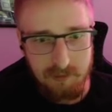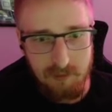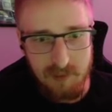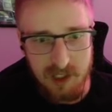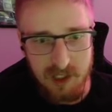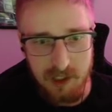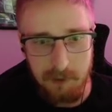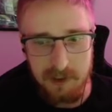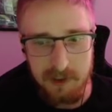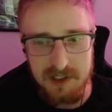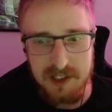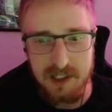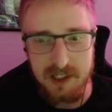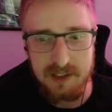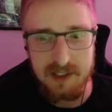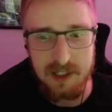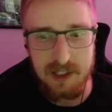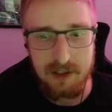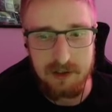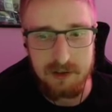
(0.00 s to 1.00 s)
He wants to get
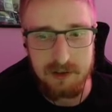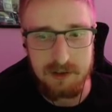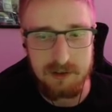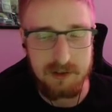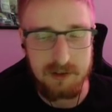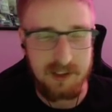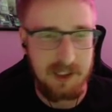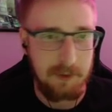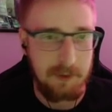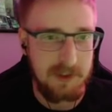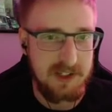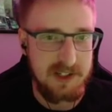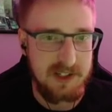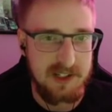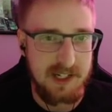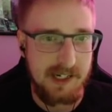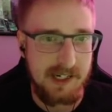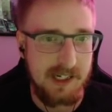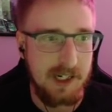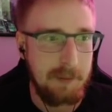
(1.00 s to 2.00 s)
that gold. He wants to
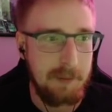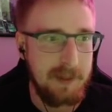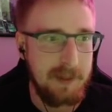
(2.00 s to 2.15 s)
skill up